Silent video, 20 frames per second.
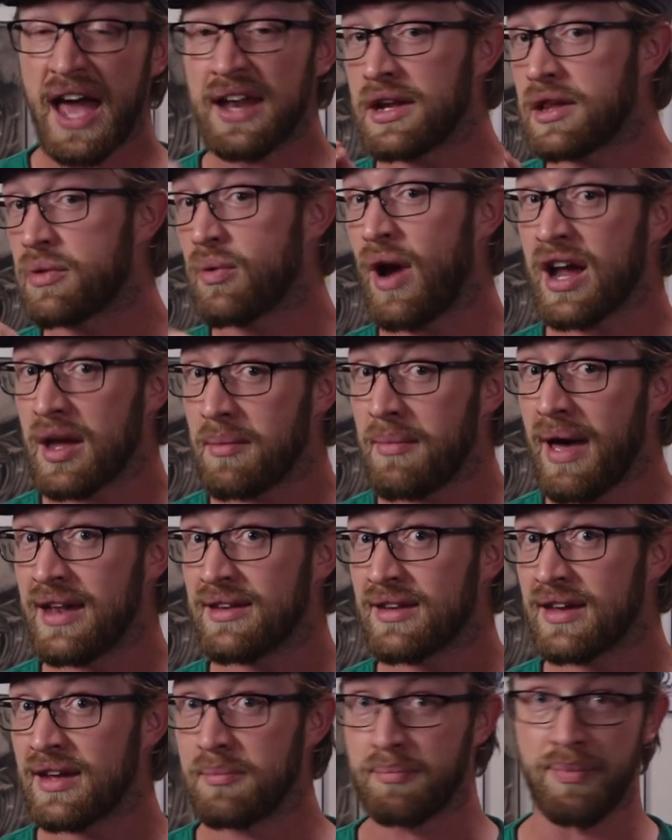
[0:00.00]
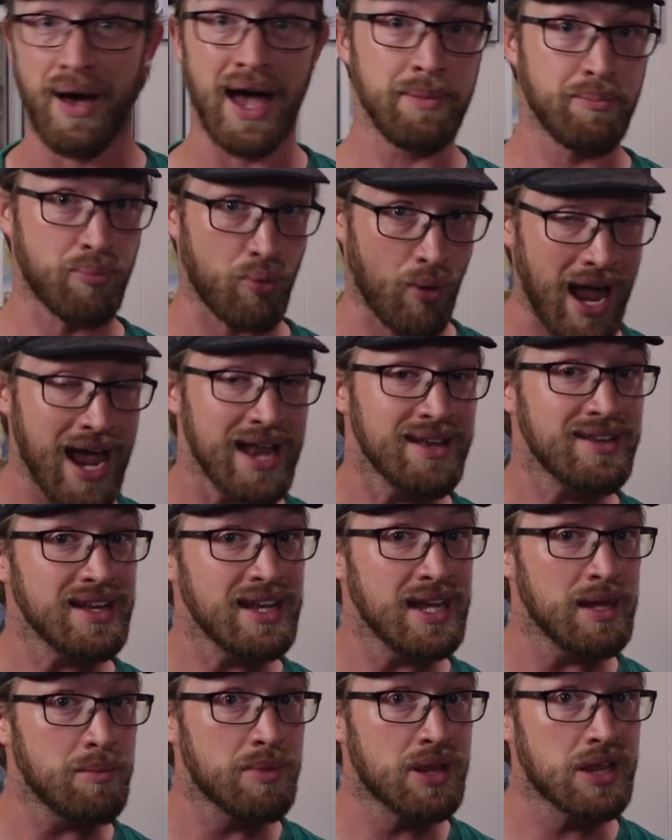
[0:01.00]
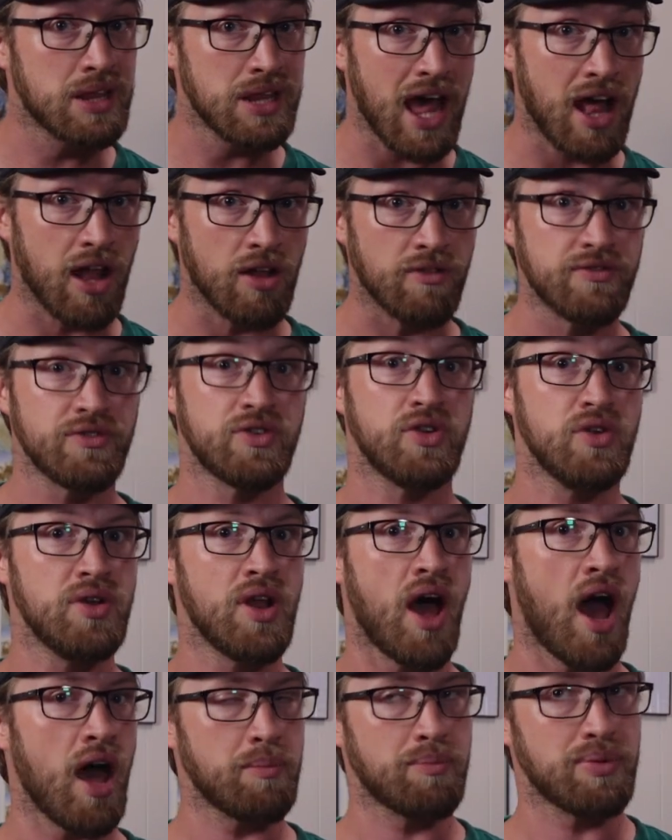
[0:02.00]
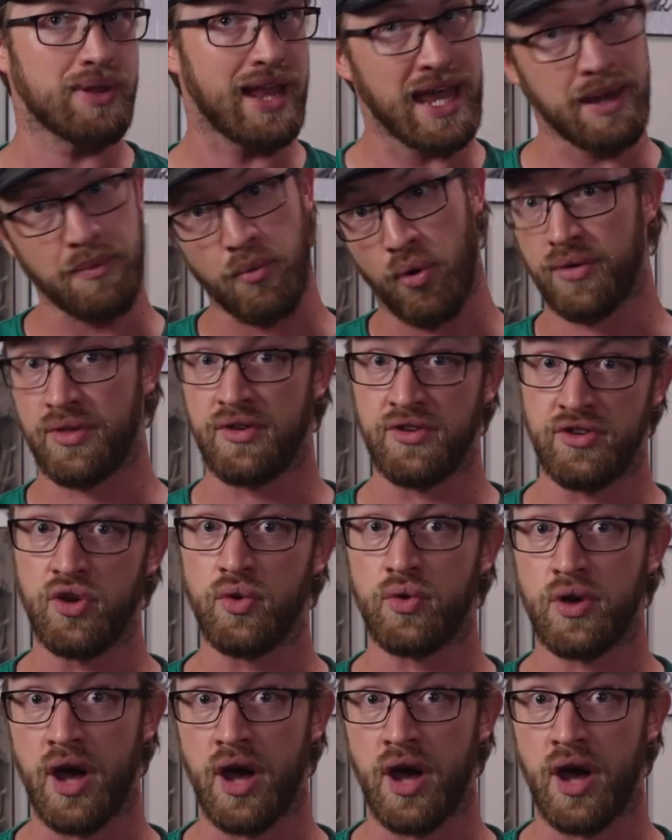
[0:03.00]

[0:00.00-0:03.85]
and it's recommended by Brandon himself to not play more than 2